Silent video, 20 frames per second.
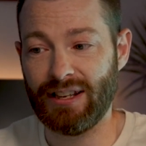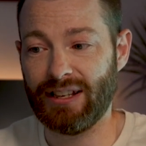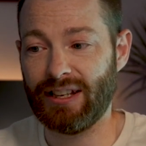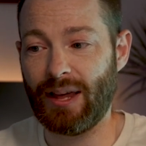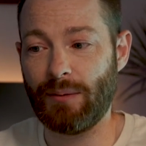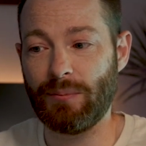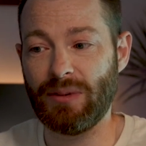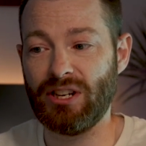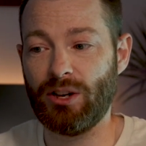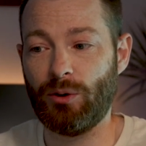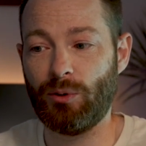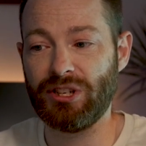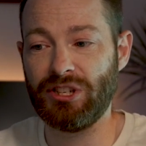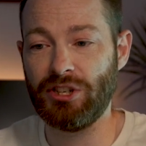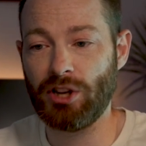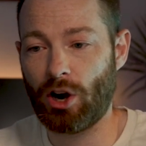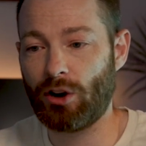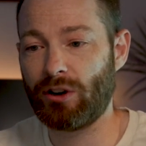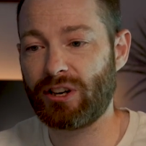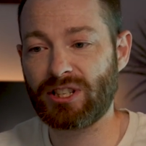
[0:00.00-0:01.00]
let me know what
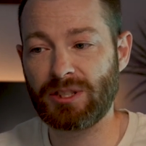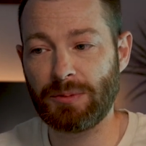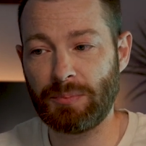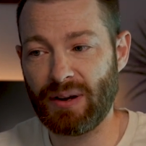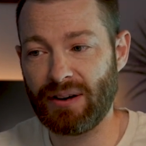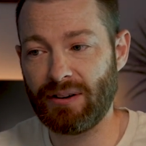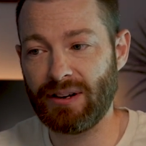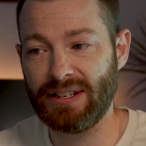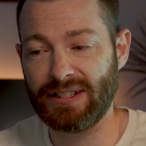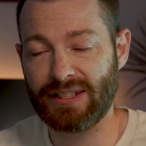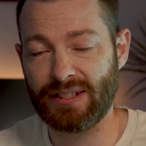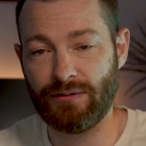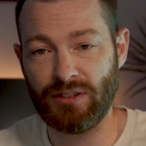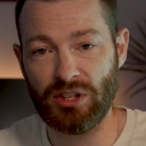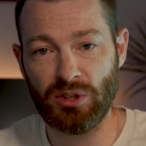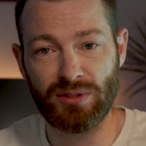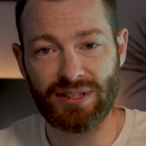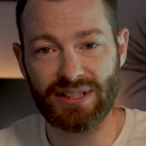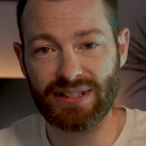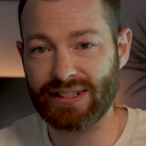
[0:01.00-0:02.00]
your experience of
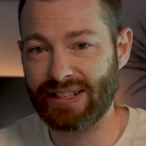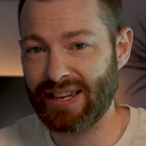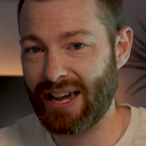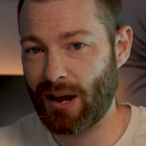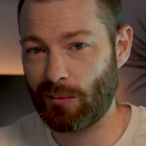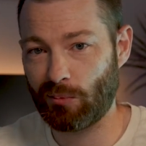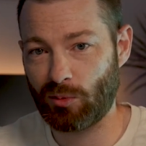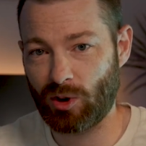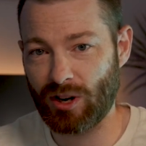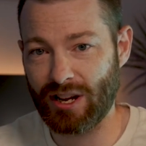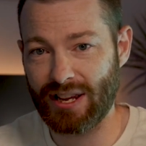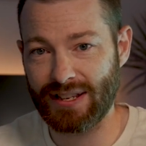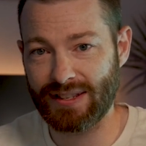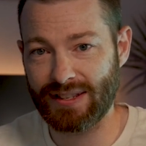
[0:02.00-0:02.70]
using the camera